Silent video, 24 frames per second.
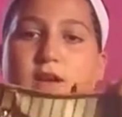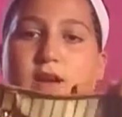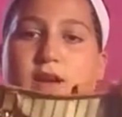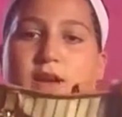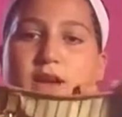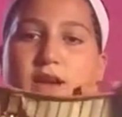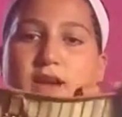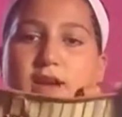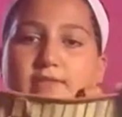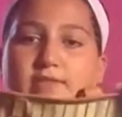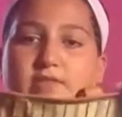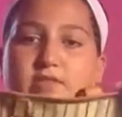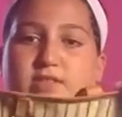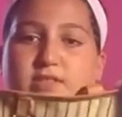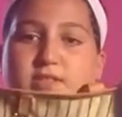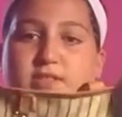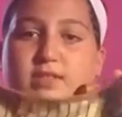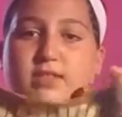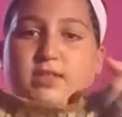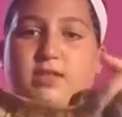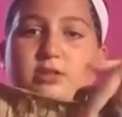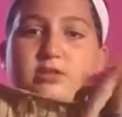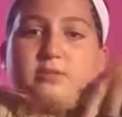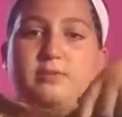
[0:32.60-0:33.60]
I have this
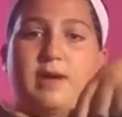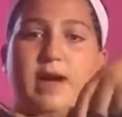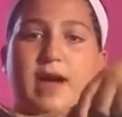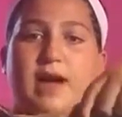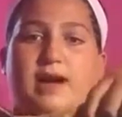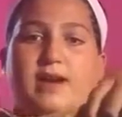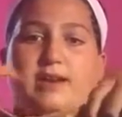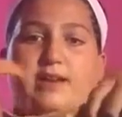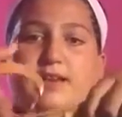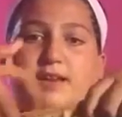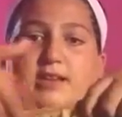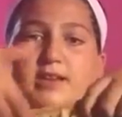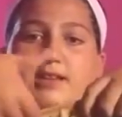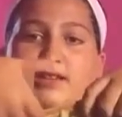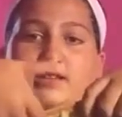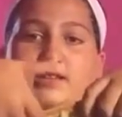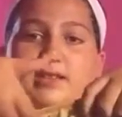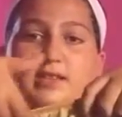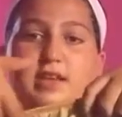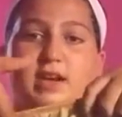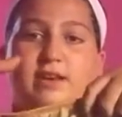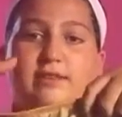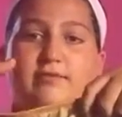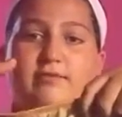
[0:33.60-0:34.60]
little pocket
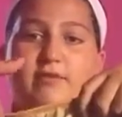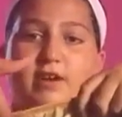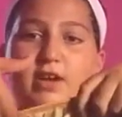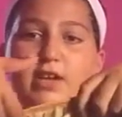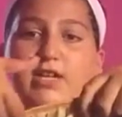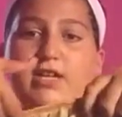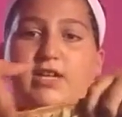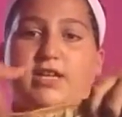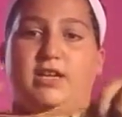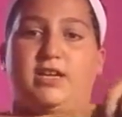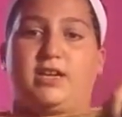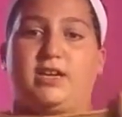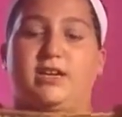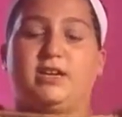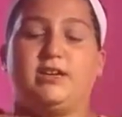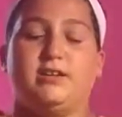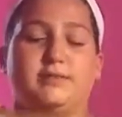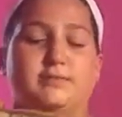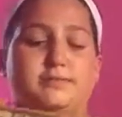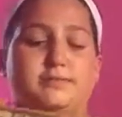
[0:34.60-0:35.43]
inside right here.